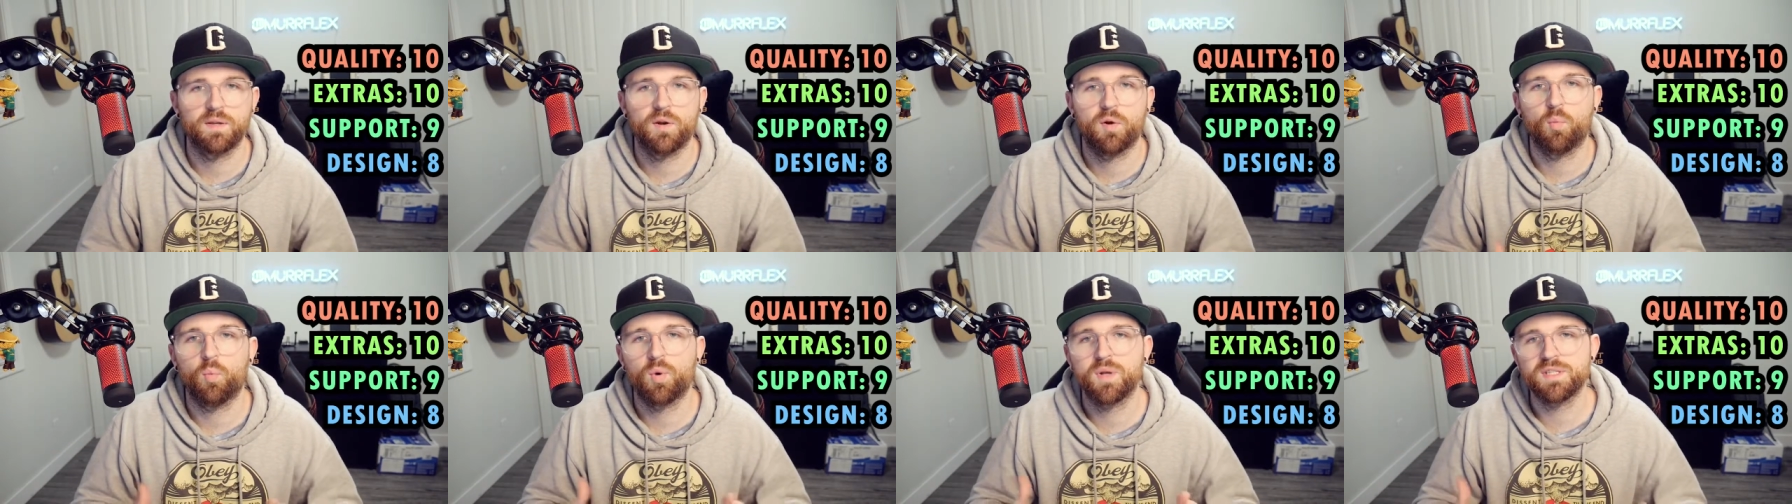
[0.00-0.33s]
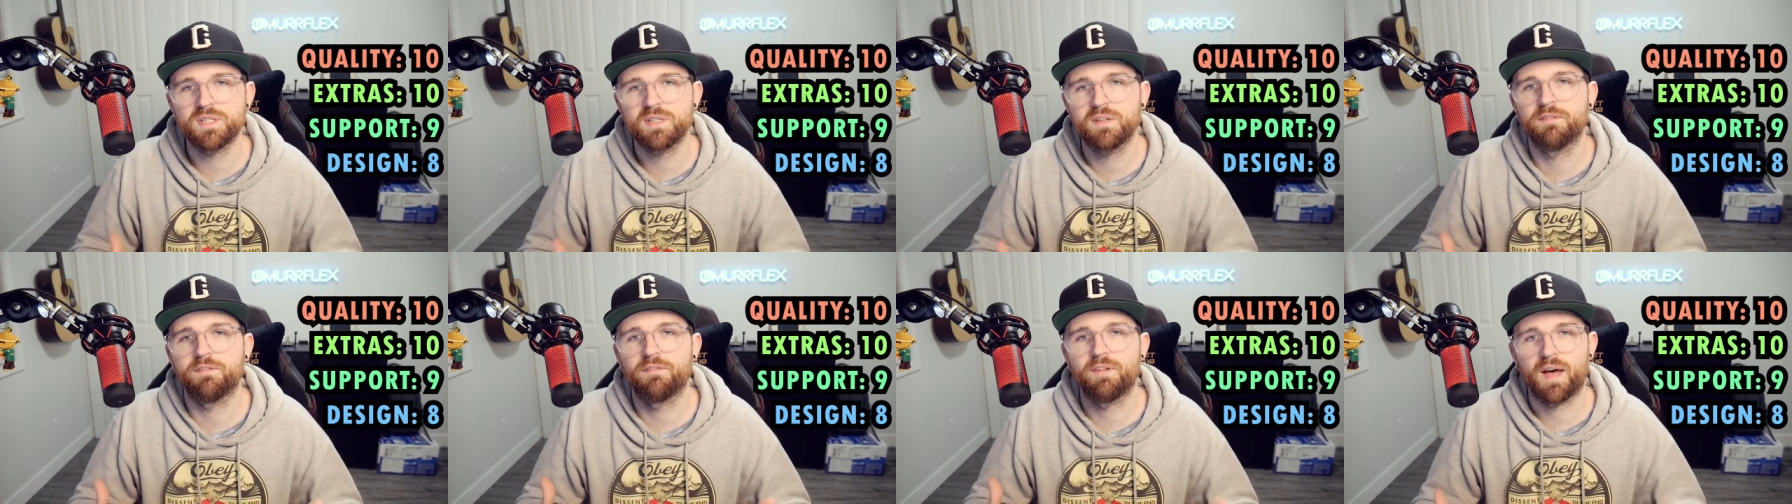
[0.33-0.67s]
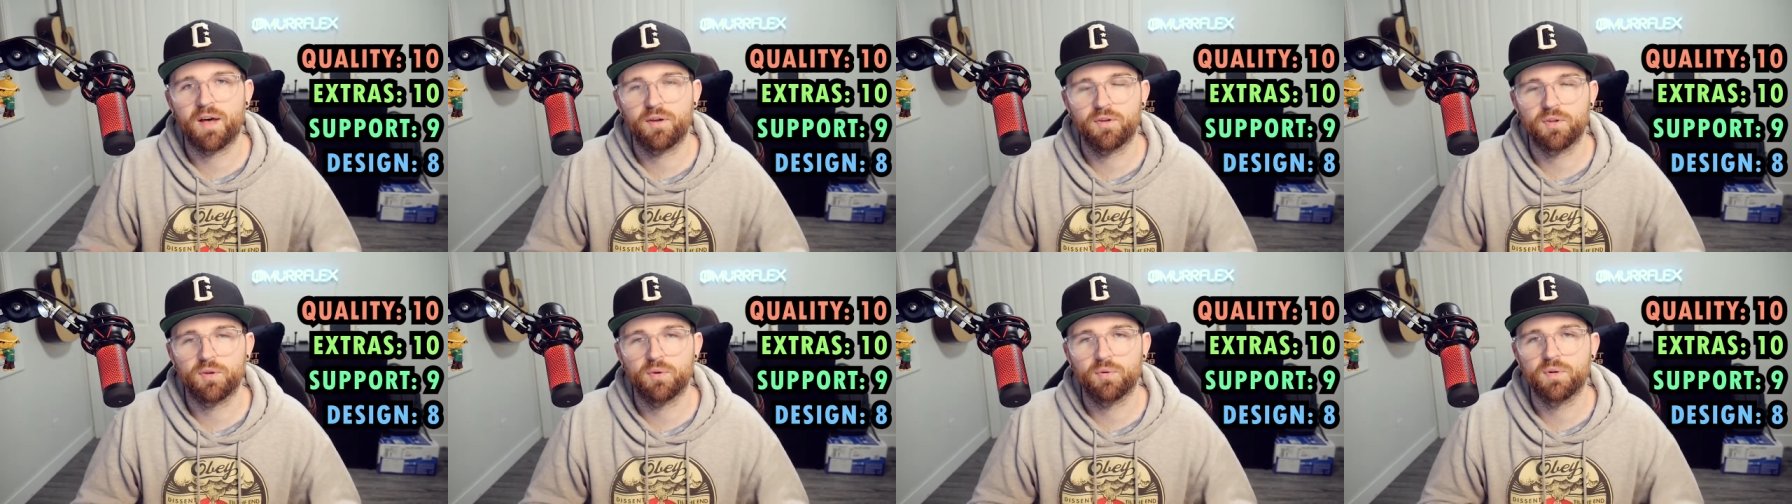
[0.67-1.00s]
what's the
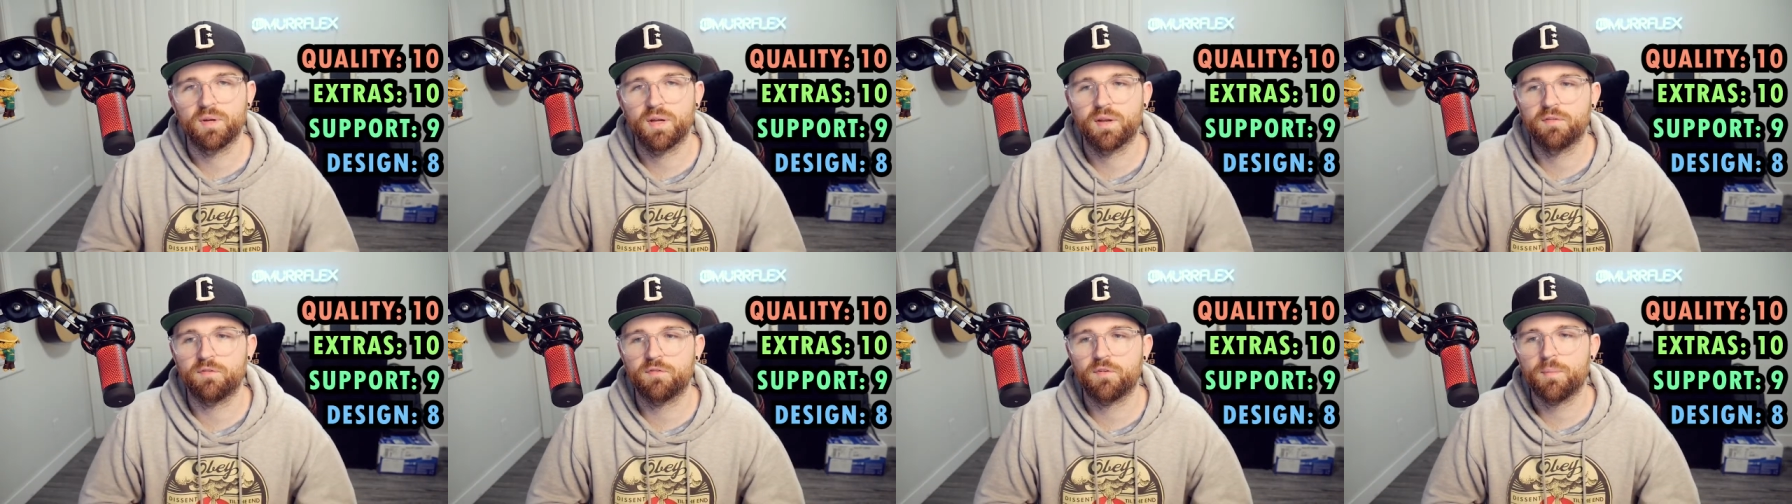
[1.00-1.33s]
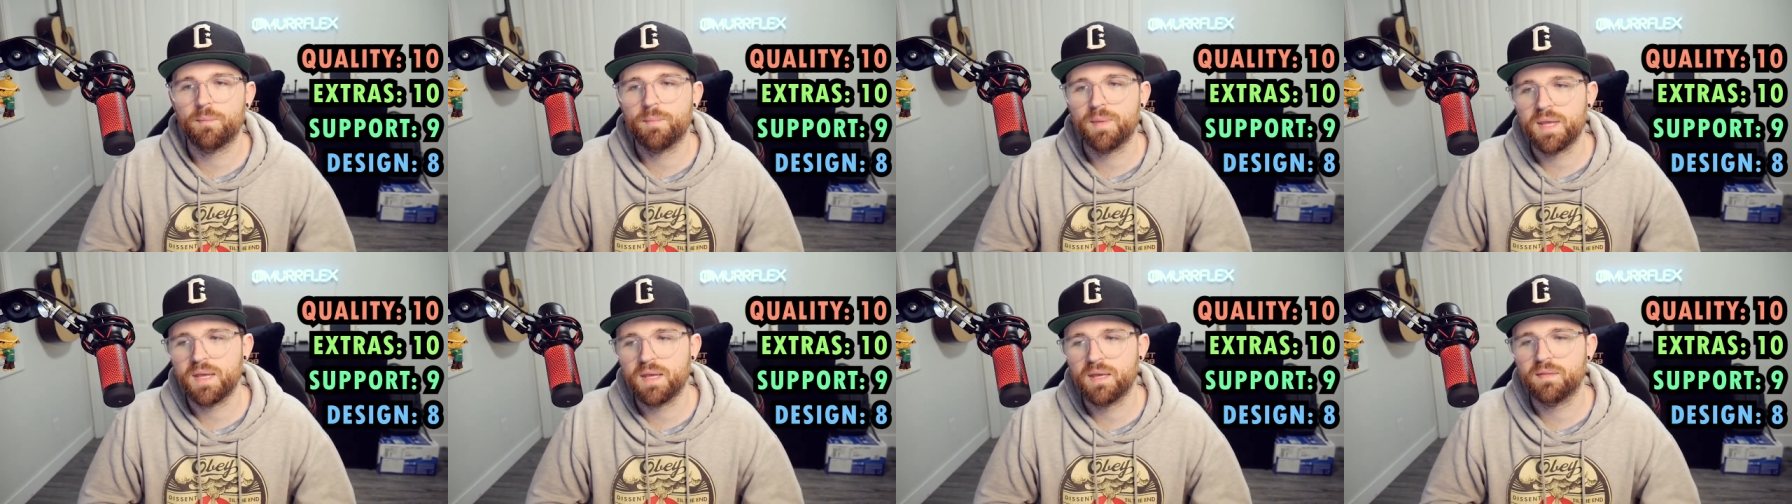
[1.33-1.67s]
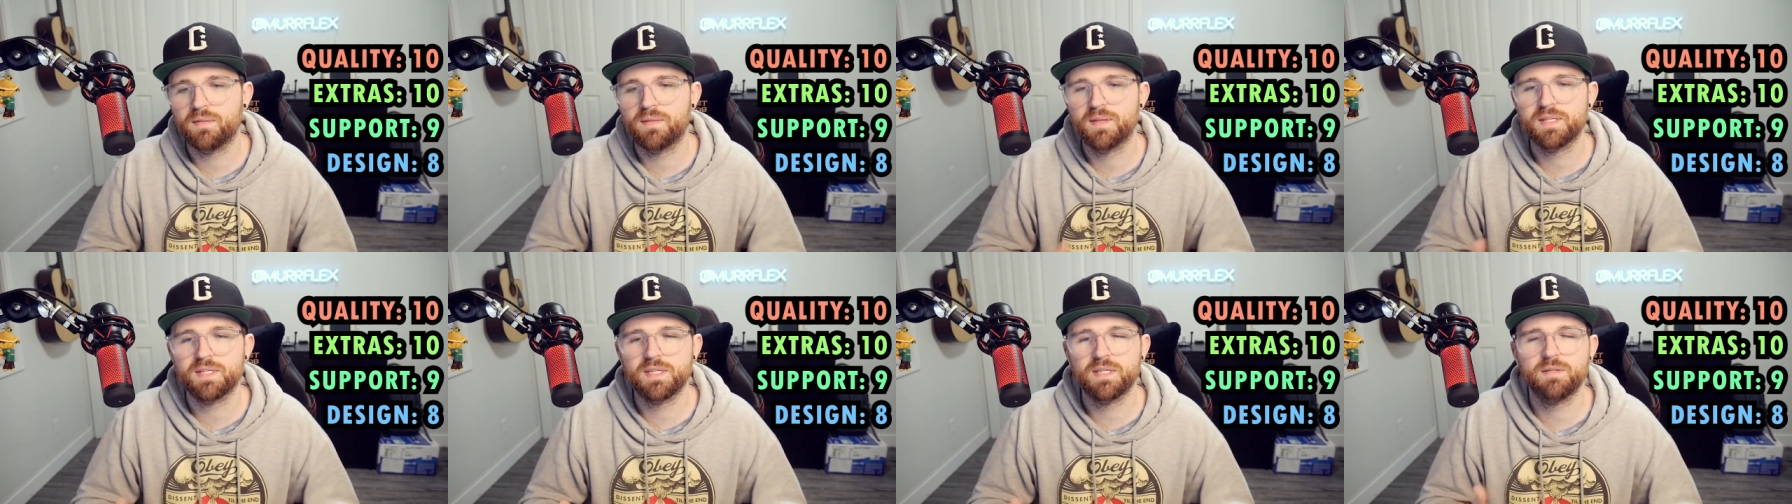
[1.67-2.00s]
value? And for me,
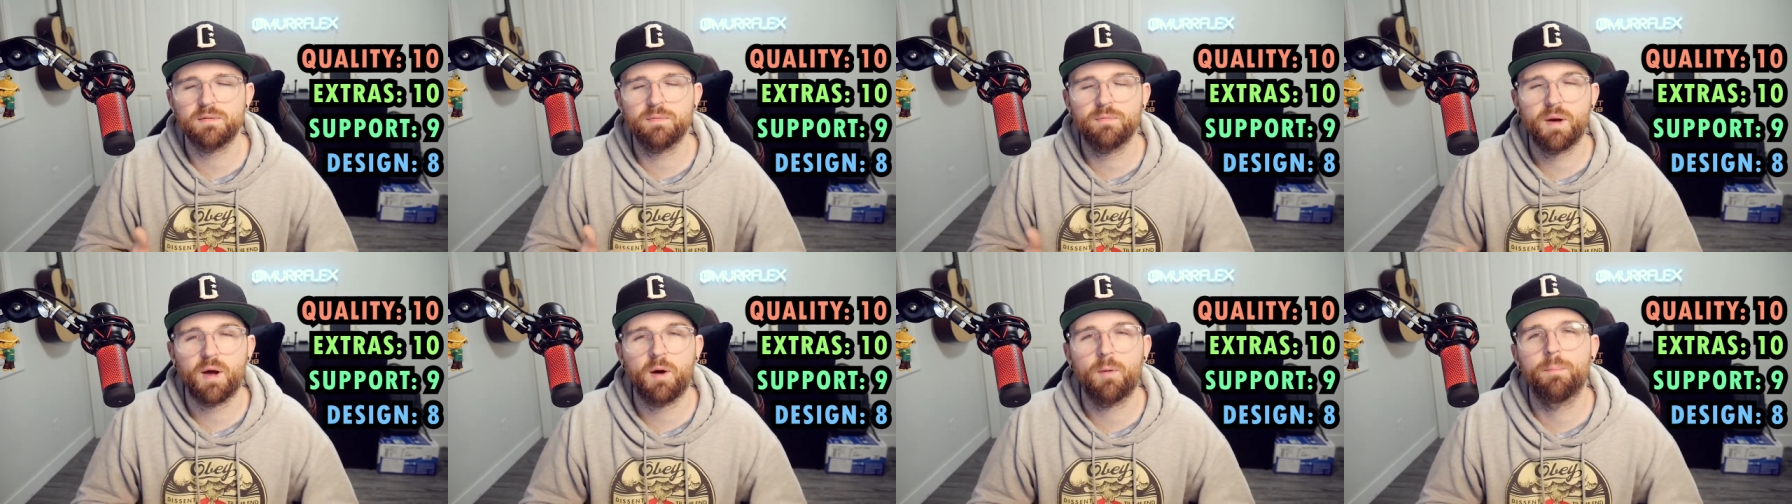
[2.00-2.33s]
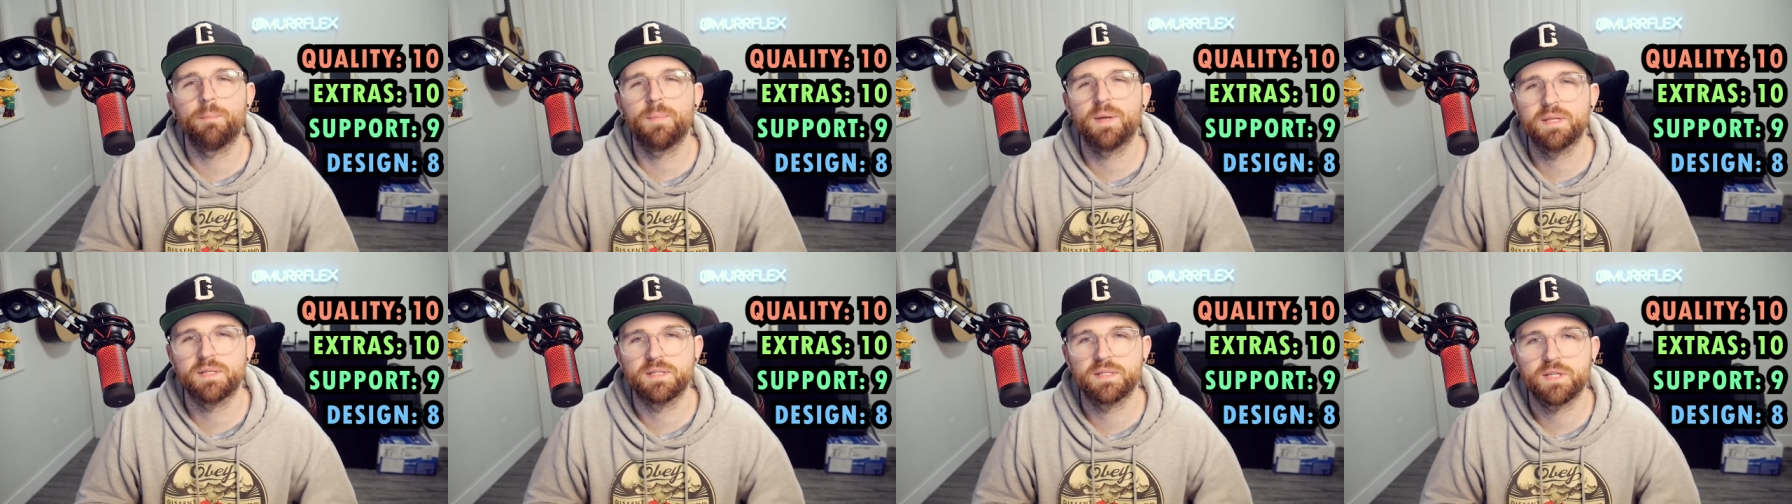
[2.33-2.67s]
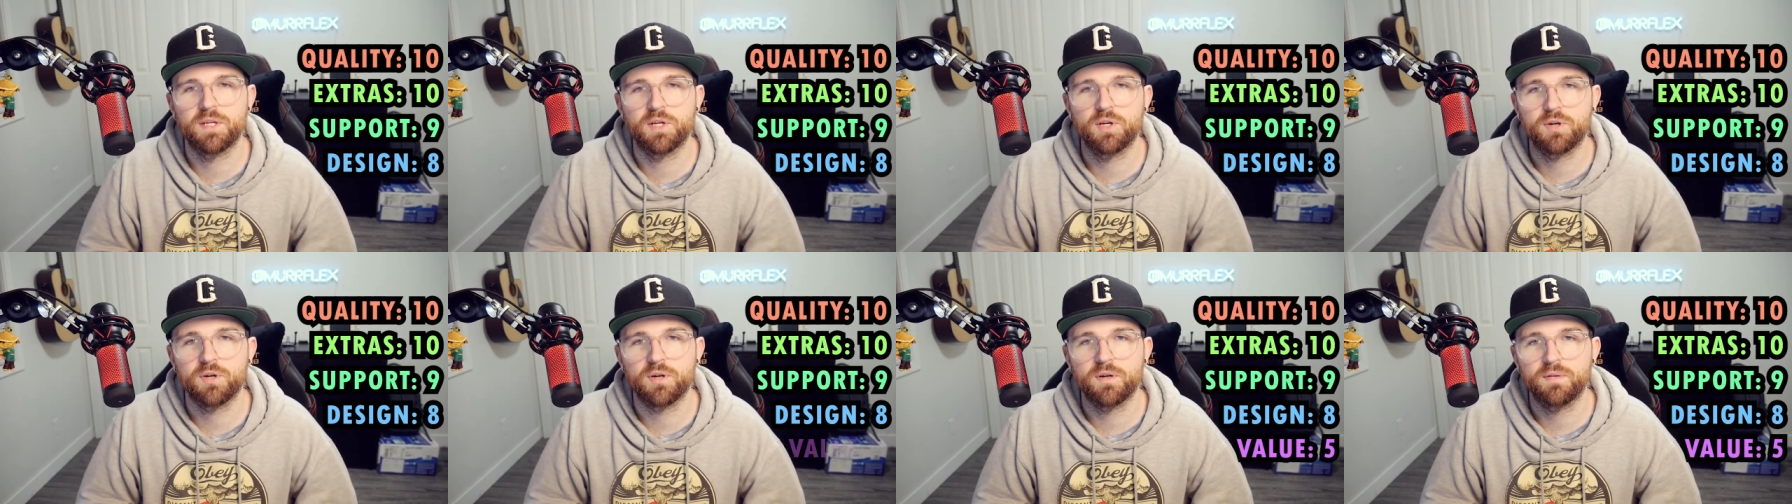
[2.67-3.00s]
this is about mid
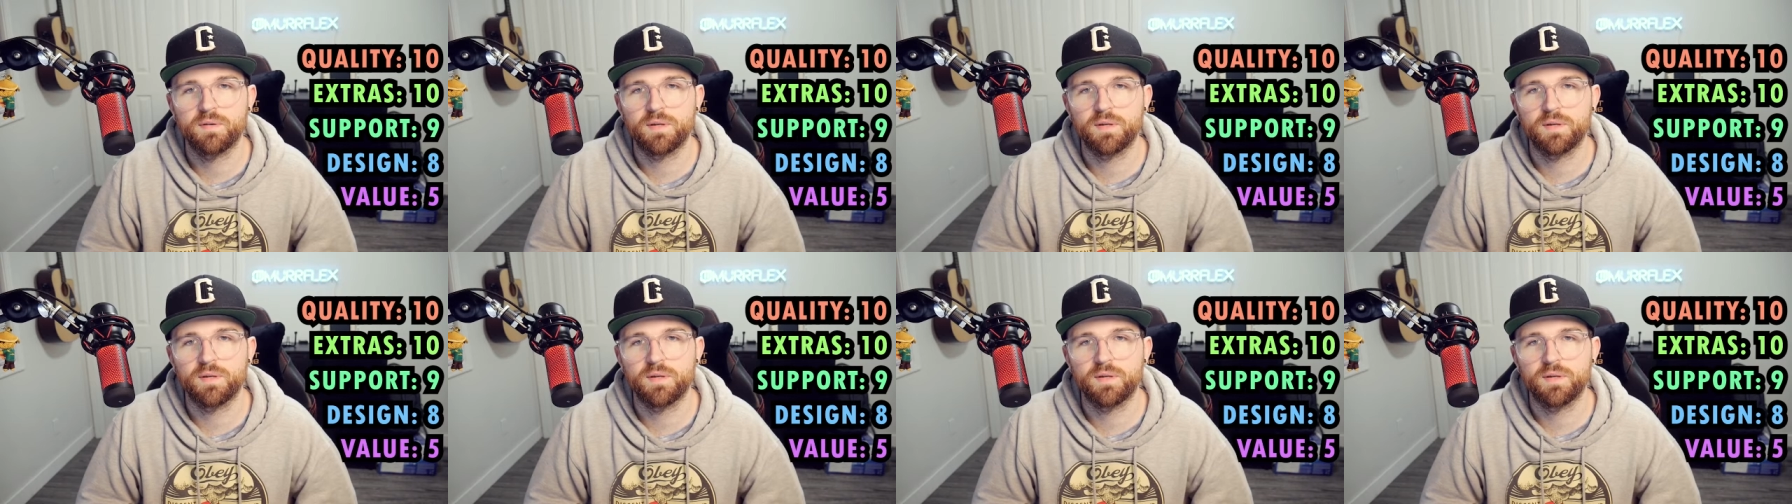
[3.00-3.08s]
tier.